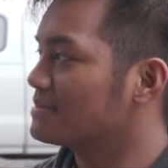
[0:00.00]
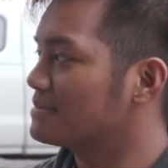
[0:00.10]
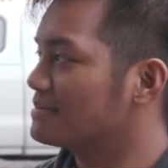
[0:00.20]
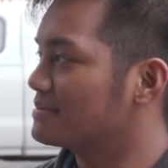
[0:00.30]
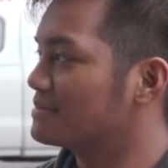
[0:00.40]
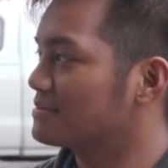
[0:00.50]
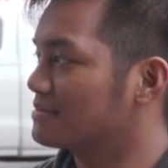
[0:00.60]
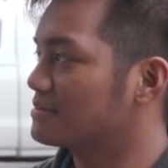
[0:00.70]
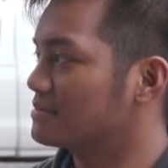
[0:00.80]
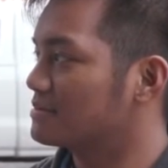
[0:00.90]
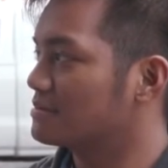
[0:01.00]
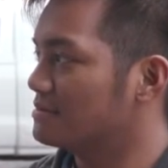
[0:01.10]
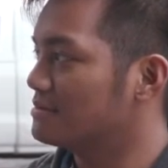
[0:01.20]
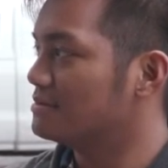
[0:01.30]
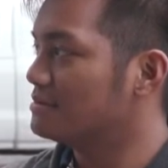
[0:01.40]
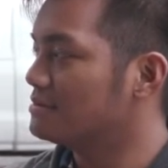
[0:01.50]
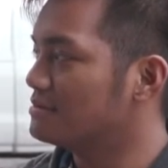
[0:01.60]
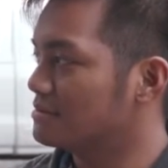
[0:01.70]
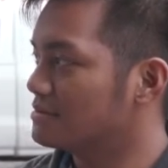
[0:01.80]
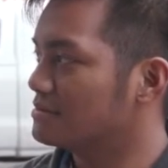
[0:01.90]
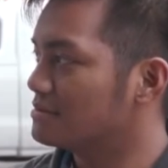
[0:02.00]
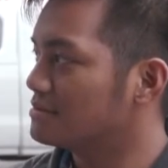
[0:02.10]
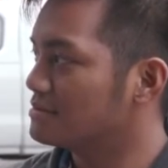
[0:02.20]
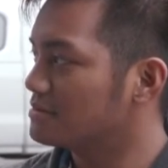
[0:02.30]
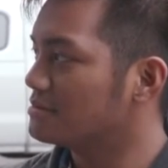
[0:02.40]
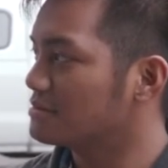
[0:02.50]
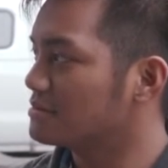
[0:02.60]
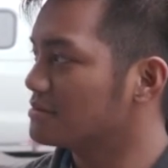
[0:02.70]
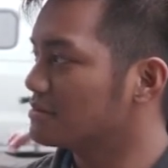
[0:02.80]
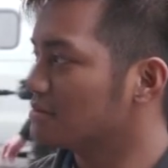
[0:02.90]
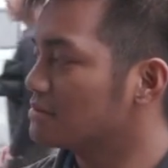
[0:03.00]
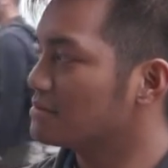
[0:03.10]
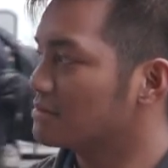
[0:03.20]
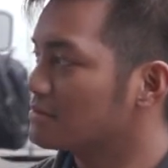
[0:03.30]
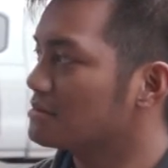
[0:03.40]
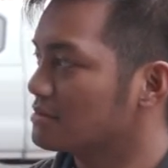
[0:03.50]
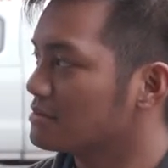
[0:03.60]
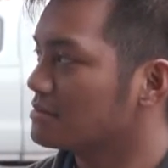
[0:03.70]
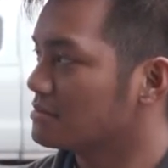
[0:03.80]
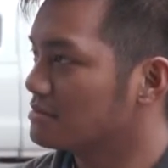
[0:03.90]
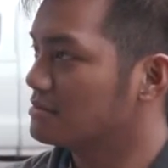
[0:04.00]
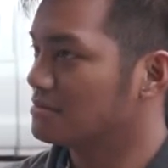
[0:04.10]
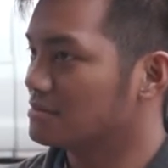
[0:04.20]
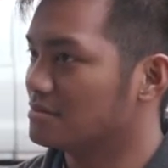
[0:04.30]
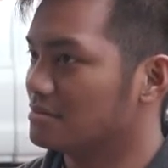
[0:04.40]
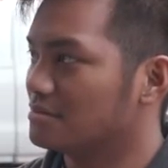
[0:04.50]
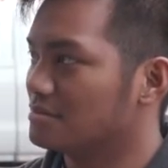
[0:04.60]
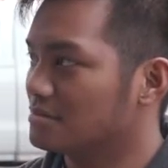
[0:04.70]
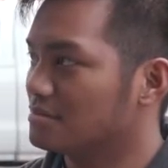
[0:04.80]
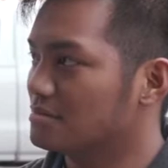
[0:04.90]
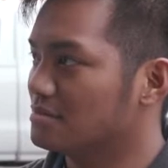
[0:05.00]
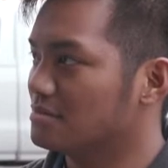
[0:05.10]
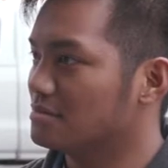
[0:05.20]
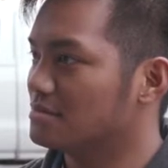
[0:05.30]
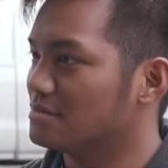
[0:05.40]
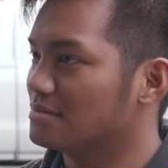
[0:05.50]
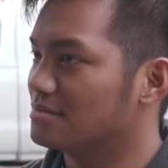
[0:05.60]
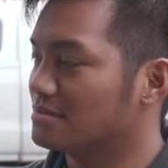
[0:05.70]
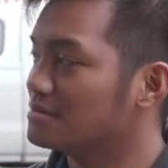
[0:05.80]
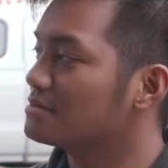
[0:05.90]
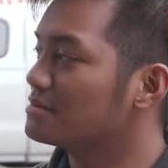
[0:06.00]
(not speaking)